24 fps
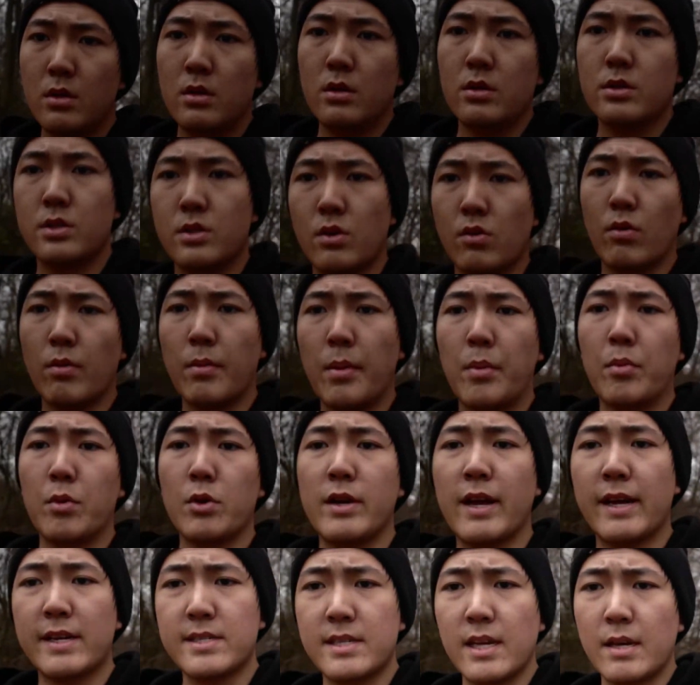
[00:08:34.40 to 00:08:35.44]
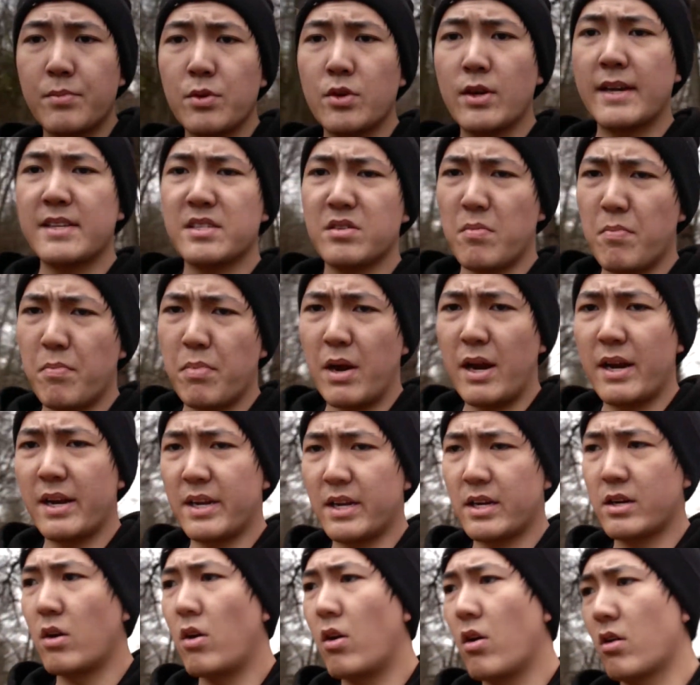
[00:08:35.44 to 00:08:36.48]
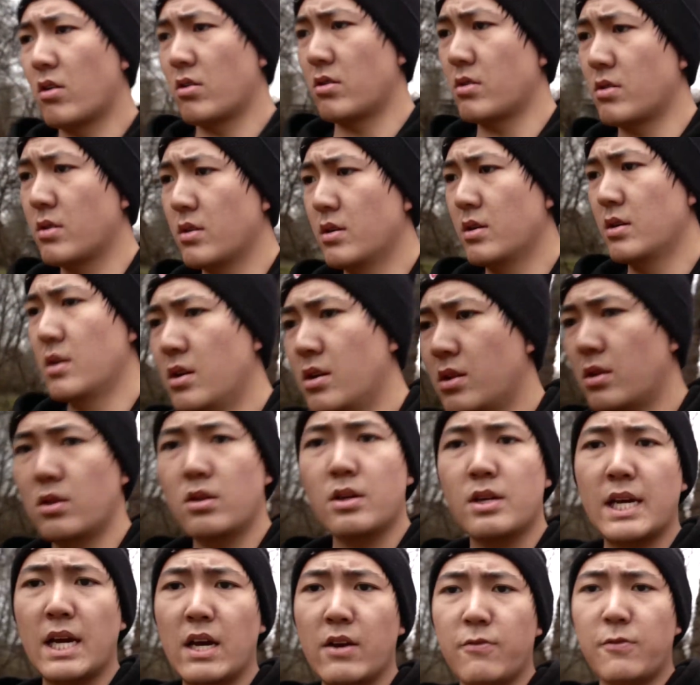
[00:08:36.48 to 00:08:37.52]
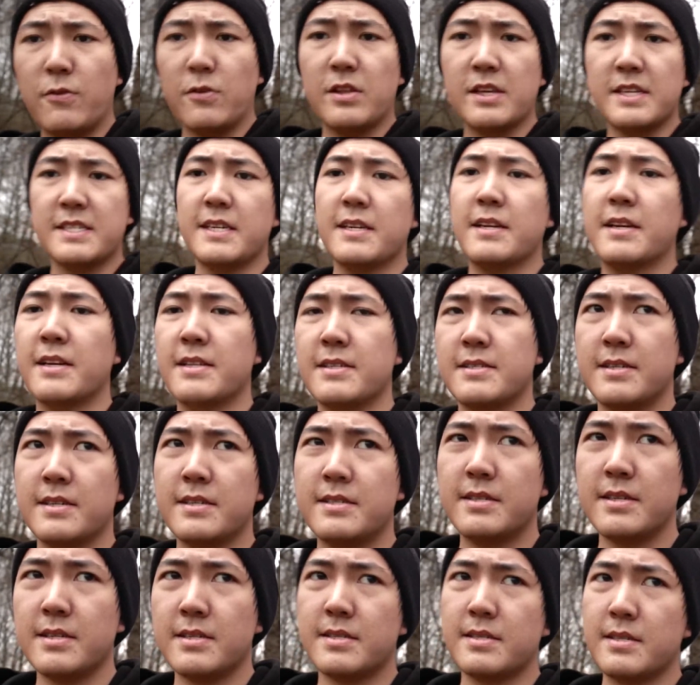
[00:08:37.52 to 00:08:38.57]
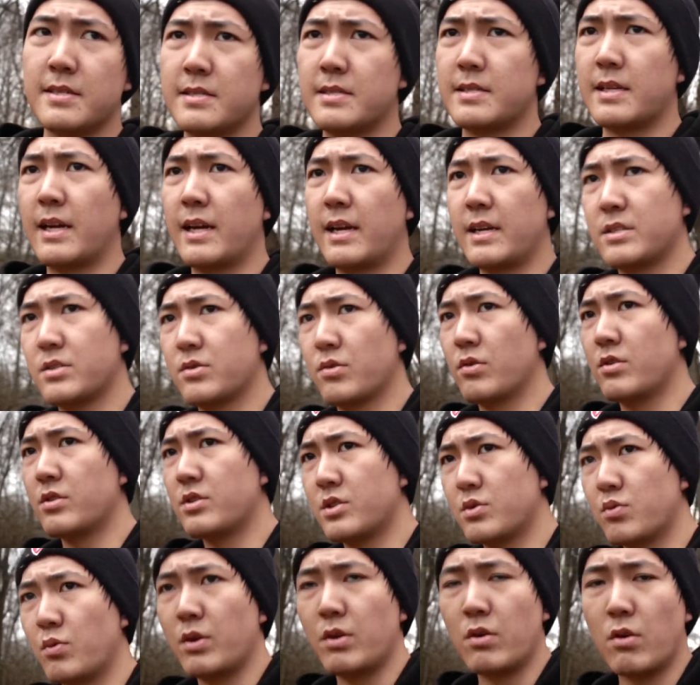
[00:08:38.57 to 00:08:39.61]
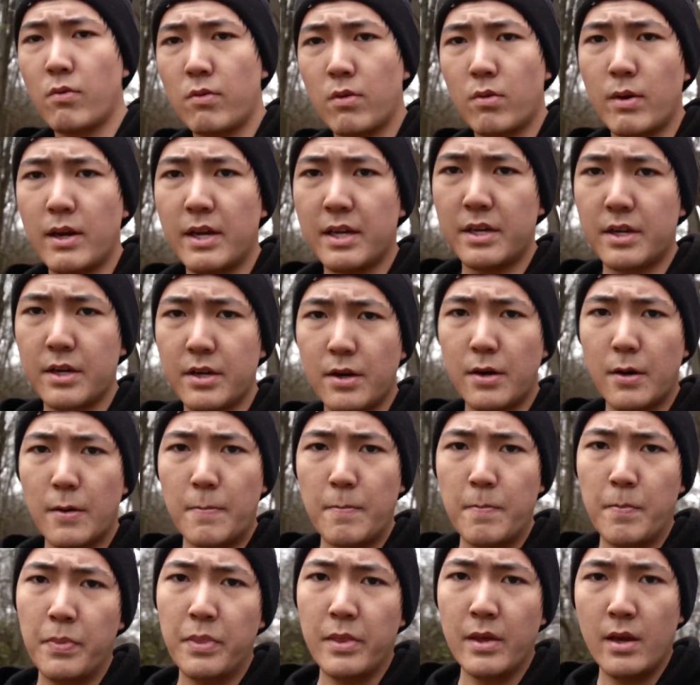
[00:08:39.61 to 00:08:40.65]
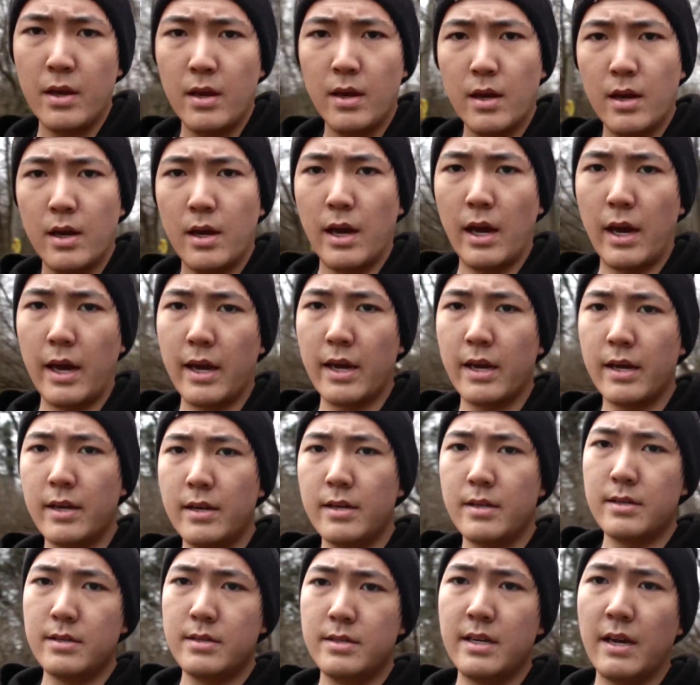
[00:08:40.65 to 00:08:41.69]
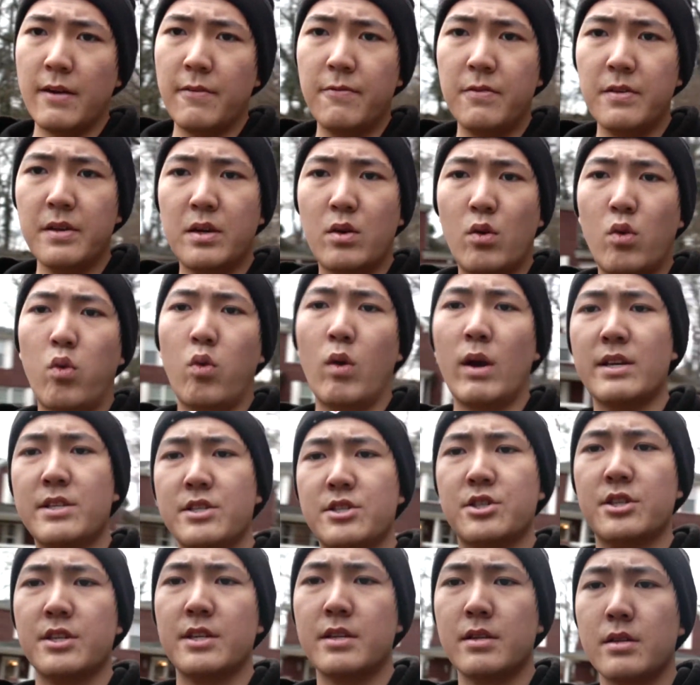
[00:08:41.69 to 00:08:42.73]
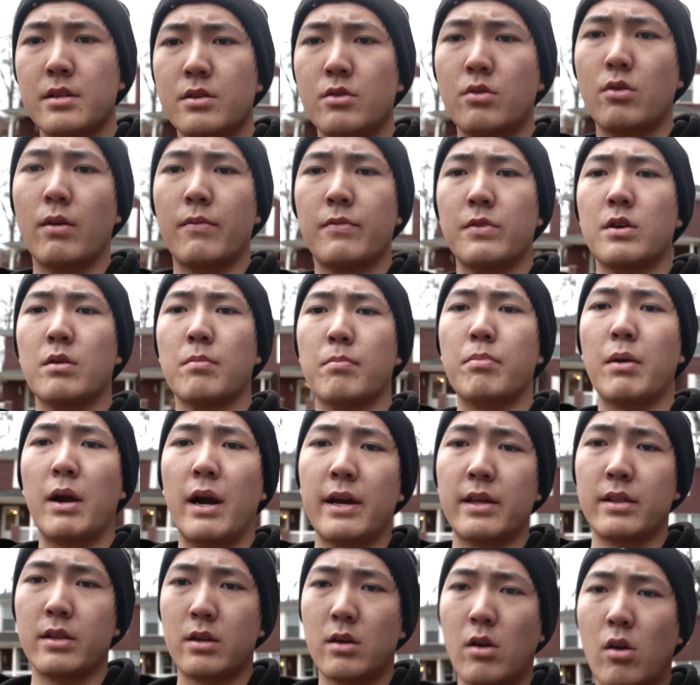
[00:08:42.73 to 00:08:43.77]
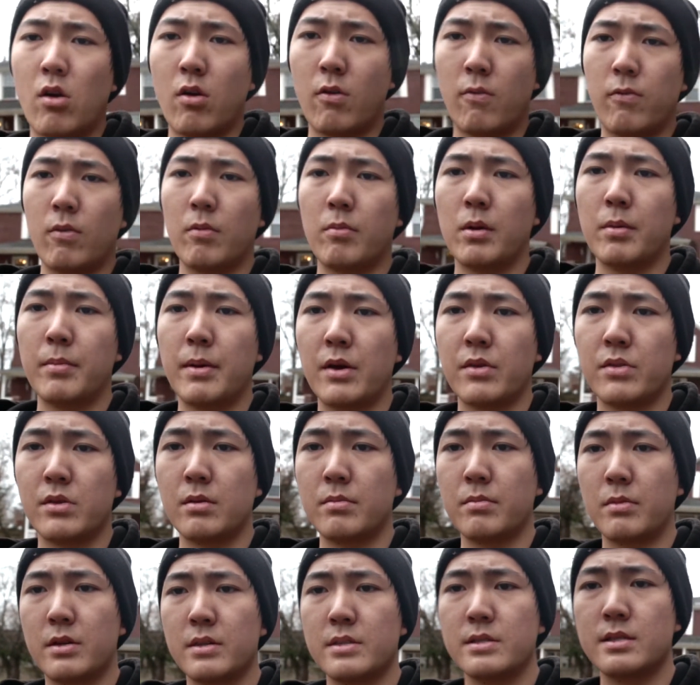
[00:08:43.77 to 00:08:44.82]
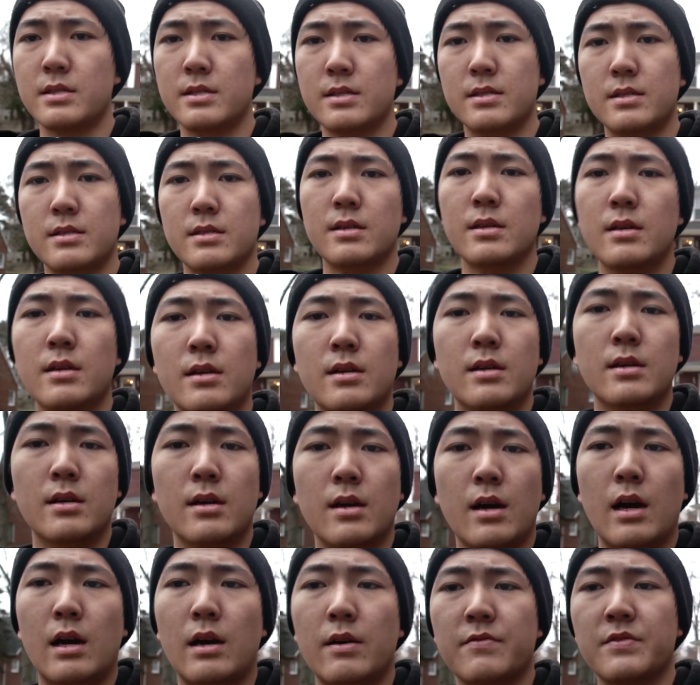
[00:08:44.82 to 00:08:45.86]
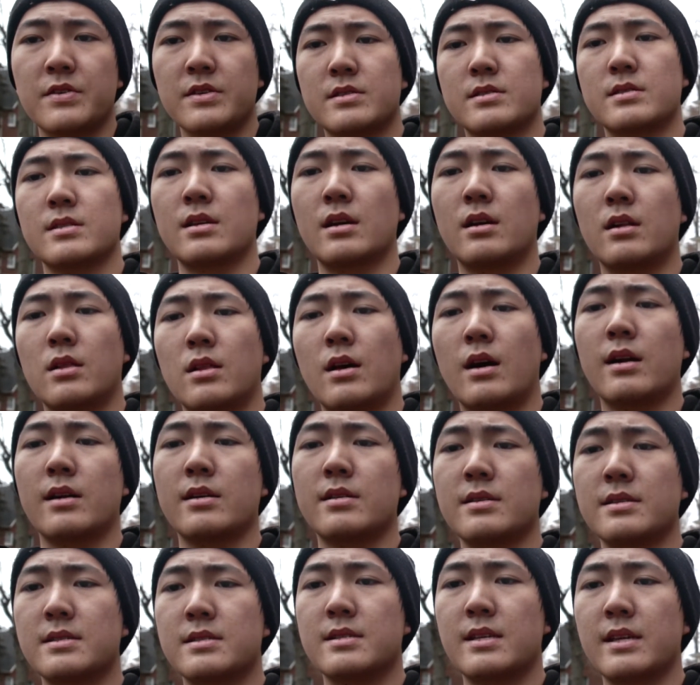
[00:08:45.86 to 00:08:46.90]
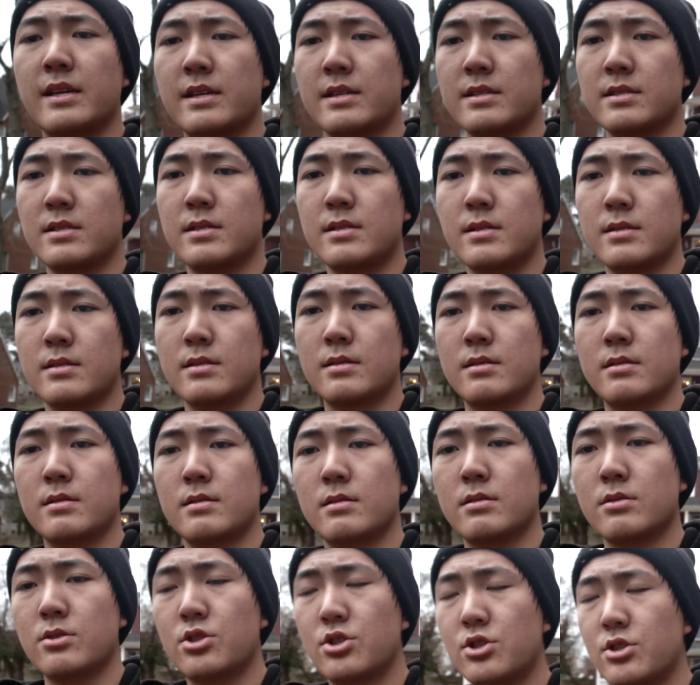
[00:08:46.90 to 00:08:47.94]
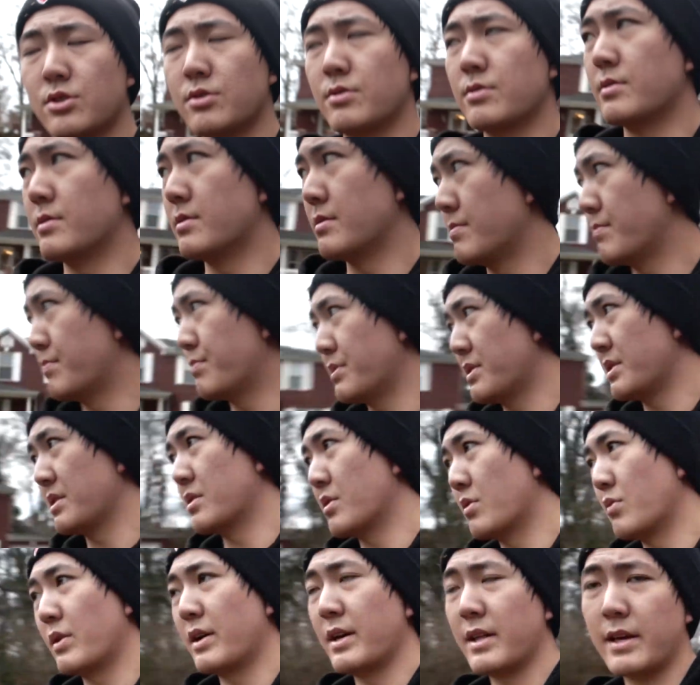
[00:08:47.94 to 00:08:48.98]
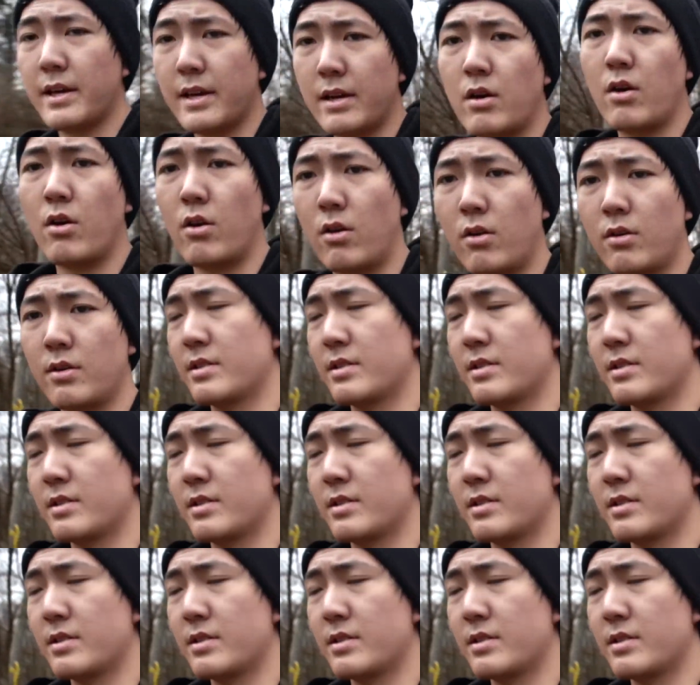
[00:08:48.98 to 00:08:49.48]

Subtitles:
So remember, next time you guys are buying a car, look out for these inconsistencies that I sort of just went over right here, and definitely question whoever you're buying the car from about them, because obviously a lot of these things shouldn't be the way they are.